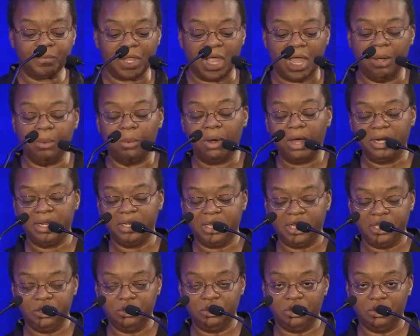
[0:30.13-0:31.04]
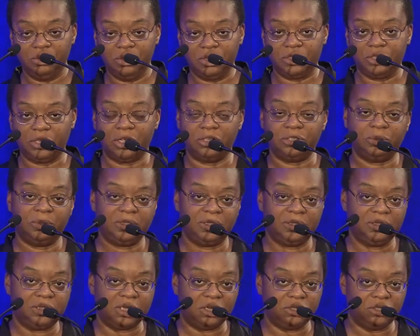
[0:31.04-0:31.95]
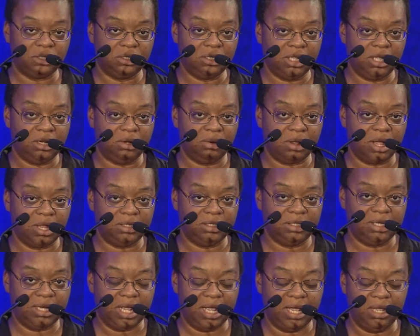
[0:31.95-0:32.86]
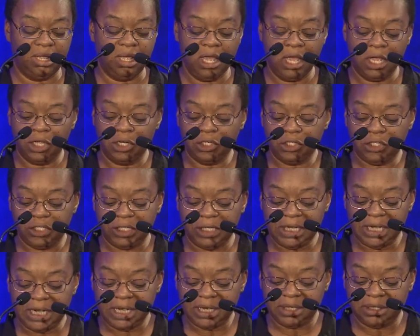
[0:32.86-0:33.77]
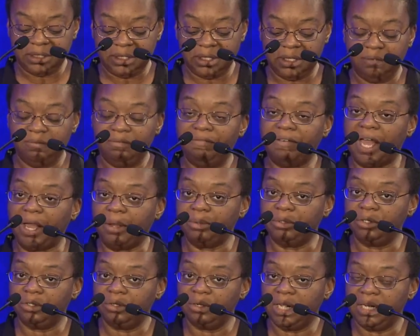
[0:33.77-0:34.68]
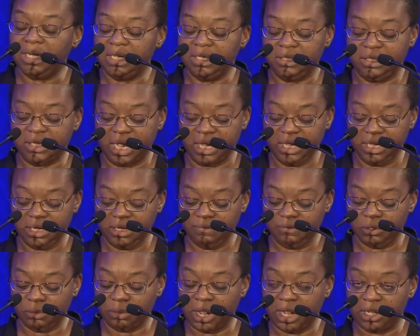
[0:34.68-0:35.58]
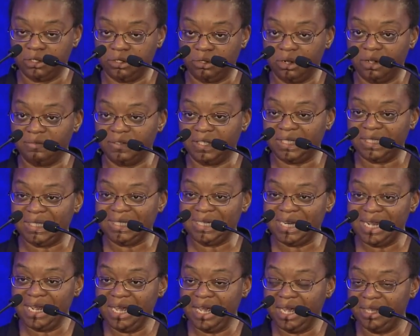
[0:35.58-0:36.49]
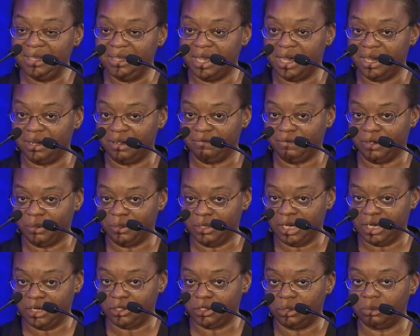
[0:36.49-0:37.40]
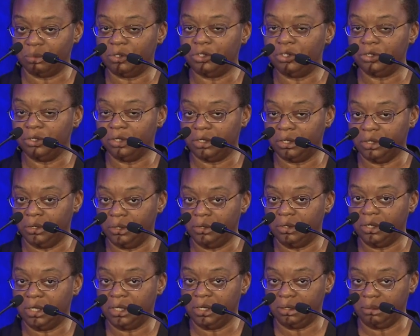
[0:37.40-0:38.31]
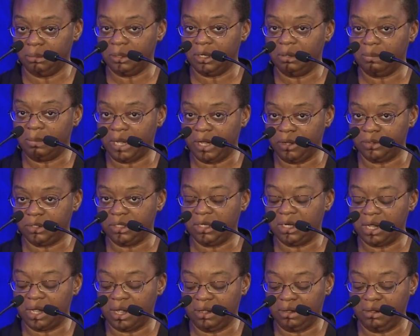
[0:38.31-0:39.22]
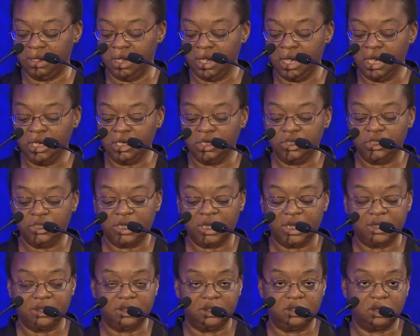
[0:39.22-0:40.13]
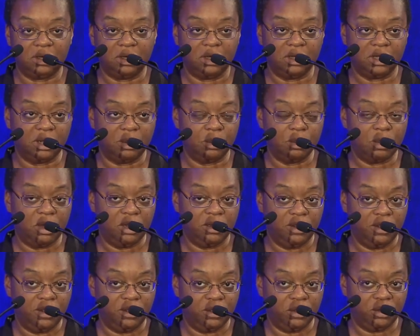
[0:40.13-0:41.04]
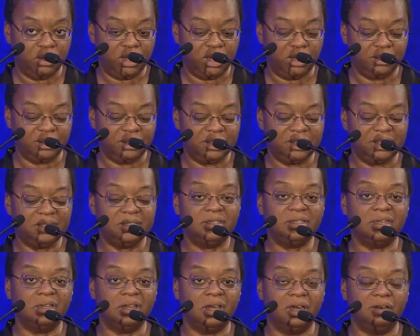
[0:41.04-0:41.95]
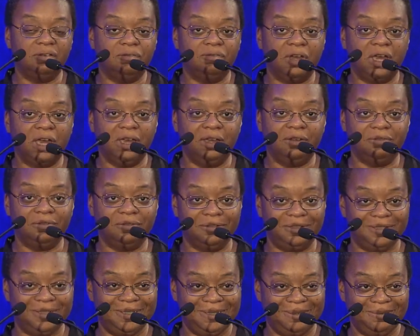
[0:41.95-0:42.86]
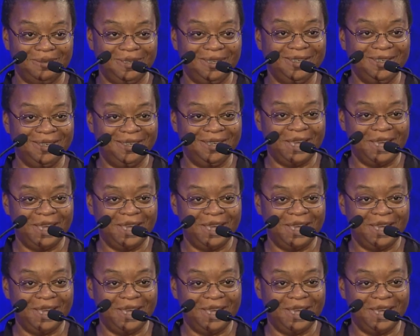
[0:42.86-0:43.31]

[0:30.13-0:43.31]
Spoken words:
I want to let you know that she also has a session later on today. She is the founder and executive director of the Snehadara Foundation, which you're going to learn a little bit about today. She has a talk at 1:30. It's in Salon 5. See me?